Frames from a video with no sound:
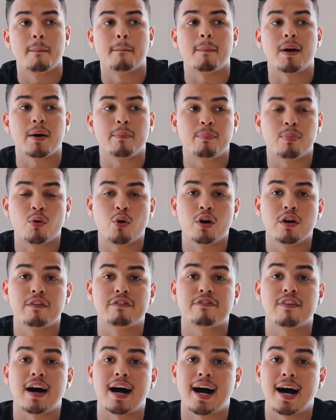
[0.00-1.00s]
My boy
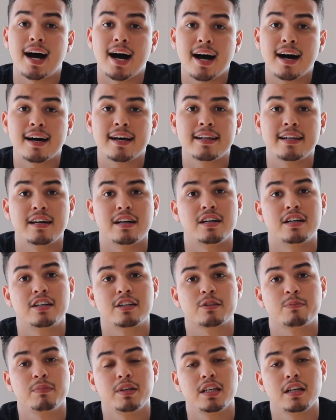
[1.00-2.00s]
Fahad
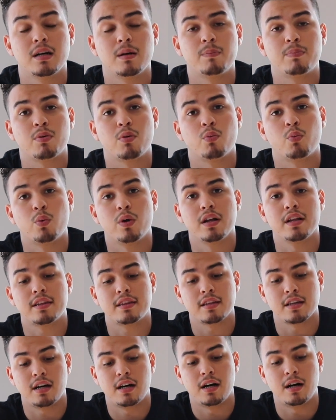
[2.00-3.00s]
hooked me up
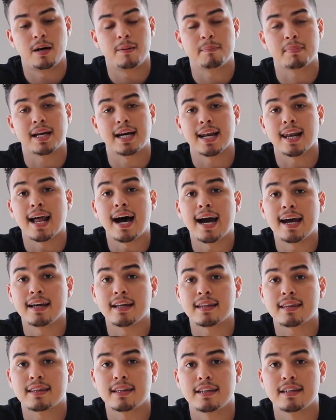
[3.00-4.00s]
with
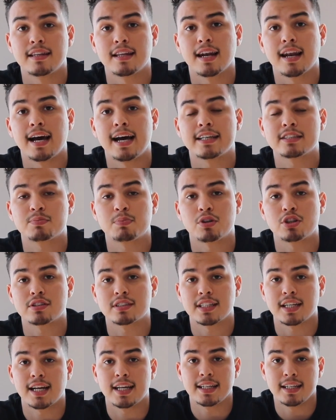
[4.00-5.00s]
Goliath, the last
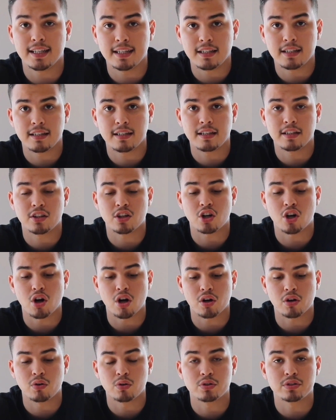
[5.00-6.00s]
person I needed in the
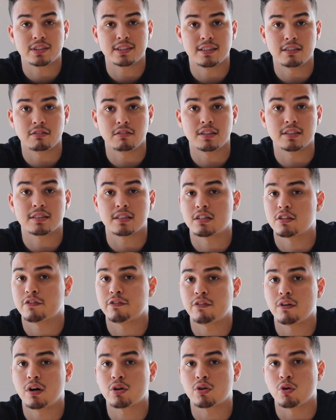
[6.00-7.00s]
Gargoyle series in the
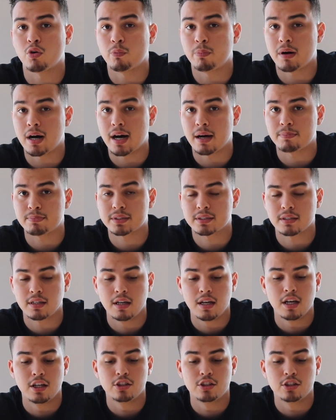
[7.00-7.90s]
Funko Pops.